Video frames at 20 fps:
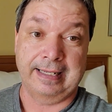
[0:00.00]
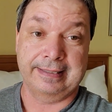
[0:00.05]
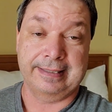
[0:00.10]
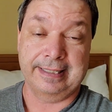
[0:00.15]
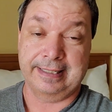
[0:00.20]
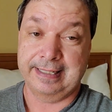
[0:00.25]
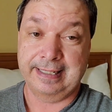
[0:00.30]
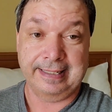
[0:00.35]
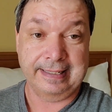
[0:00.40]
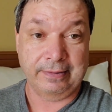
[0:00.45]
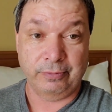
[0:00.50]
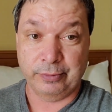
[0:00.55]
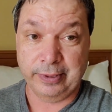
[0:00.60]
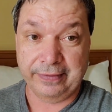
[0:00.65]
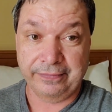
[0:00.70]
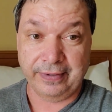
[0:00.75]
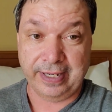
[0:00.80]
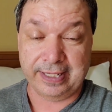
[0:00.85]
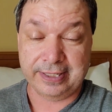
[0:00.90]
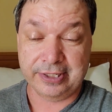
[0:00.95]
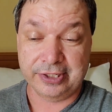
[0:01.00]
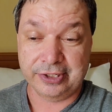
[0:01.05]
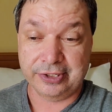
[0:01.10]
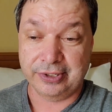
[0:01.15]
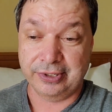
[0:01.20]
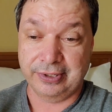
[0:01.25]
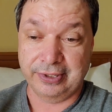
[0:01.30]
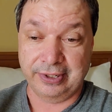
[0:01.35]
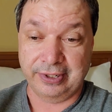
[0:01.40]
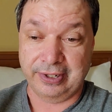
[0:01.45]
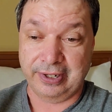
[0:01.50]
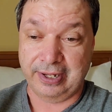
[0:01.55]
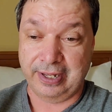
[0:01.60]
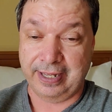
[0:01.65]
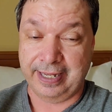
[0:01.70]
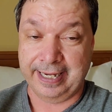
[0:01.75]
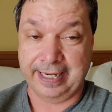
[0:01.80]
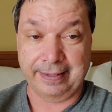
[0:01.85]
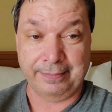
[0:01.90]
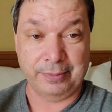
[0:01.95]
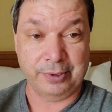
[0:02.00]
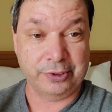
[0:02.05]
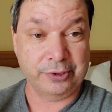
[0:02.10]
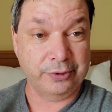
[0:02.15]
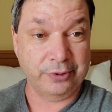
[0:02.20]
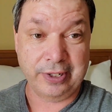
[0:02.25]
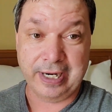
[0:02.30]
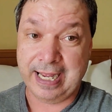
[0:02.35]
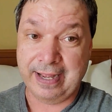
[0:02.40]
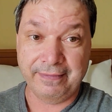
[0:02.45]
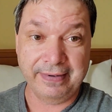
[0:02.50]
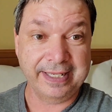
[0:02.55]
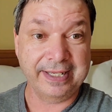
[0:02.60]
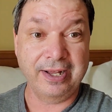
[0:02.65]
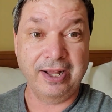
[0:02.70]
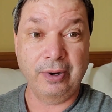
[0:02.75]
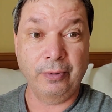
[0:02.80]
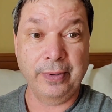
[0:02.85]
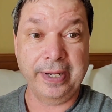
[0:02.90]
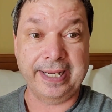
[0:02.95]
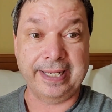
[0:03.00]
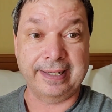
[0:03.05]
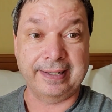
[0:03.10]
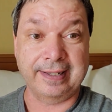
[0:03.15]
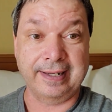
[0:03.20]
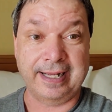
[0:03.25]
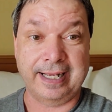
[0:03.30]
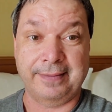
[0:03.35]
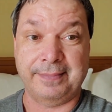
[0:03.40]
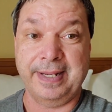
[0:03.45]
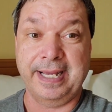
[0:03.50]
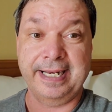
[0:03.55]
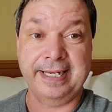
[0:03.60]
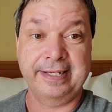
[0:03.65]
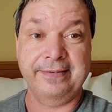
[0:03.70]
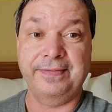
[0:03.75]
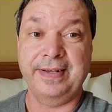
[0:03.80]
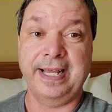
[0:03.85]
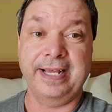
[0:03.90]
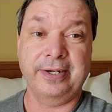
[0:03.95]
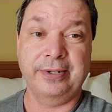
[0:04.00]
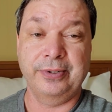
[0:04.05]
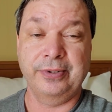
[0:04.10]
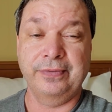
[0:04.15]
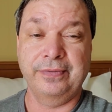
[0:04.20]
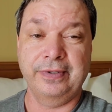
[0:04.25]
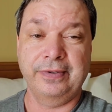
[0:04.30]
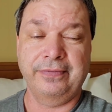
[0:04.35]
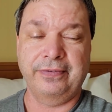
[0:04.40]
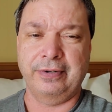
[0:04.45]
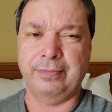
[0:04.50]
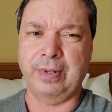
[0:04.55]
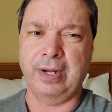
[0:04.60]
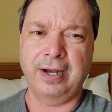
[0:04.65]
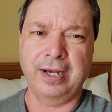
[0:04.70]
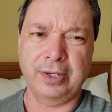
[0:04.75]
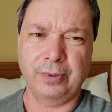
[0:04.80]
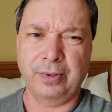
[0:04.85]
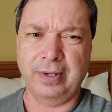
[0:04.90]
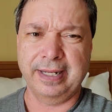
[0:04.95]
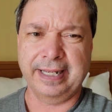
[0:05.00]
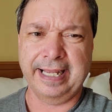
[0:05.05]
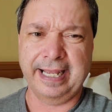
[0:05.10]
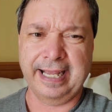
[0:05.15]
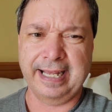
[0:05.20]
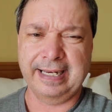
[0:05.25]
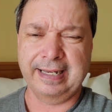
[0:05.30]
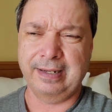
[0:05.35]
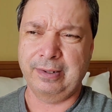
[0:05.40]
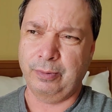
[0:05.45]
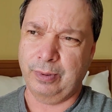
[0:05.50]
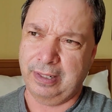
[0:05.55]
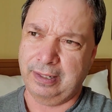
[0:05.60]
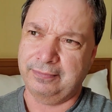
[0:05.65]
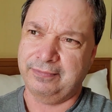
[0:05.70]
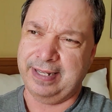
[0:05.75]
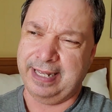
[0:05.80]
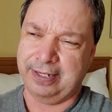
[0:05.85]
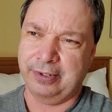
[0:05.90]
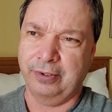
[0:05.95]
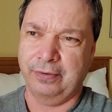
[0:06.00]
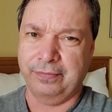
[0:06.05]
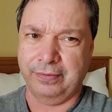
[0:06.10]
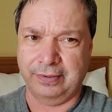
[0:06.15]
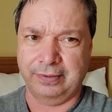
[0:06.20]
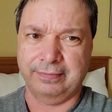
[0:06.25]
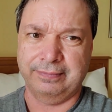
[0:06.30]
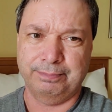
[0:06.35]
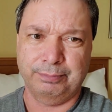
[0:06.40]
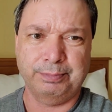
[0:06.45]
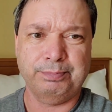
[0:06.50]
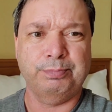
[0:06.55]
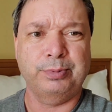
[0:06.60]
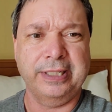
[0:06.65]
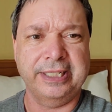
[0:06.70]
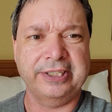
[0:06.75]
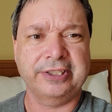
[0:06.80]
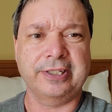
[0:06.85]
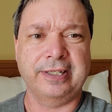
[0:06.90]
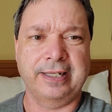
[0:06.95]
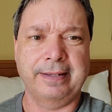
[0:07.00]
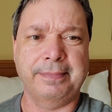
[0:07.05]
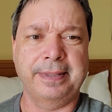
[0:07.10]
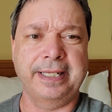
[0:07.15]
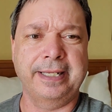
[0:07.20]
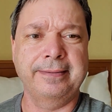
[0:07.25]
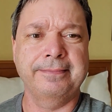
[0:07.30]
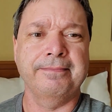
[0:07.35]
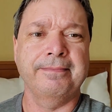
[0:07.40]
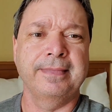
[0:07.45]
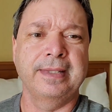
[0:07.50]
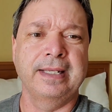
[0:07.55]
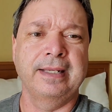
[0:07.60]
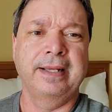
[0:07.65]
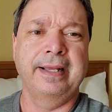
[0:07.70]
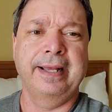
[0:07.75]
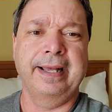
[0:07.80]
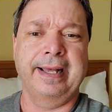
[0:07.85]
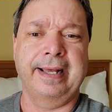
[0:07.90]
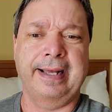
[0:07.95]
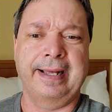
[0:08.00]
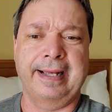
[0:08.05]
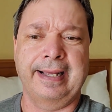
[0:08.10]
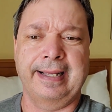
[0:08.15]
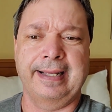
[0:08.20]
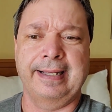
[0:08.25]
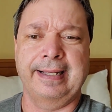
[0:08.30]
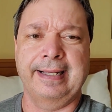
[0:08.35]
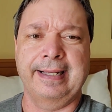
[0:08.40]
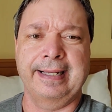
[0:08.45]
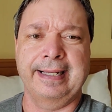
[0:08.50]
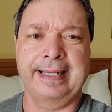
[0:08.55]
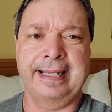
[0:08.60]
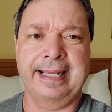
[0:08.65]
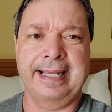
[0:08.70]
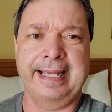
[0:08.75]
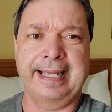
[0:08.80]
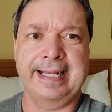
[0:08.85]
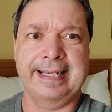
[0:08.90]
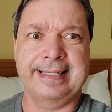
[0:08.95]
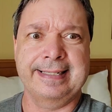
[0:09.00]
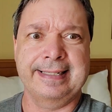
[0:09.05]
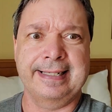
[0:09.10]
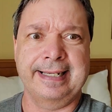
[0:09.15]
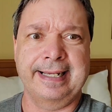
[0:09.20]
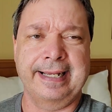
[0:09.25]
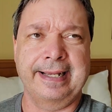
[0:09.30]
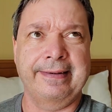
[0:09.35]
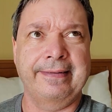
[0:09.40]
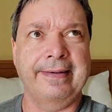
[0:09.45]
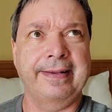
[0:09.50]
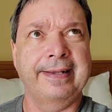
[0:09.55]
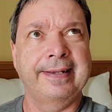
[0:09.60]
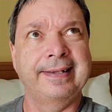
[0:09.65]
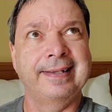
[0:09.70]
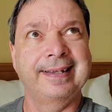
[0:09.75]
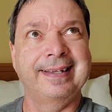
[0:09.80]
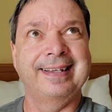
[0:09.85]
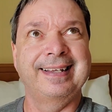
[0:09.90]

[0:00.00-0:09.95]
Just a refresh. I am traveling all week. I'm heading to Vancouver from Ottawa, Canada. Well, Vancouver, British Columbia. It's a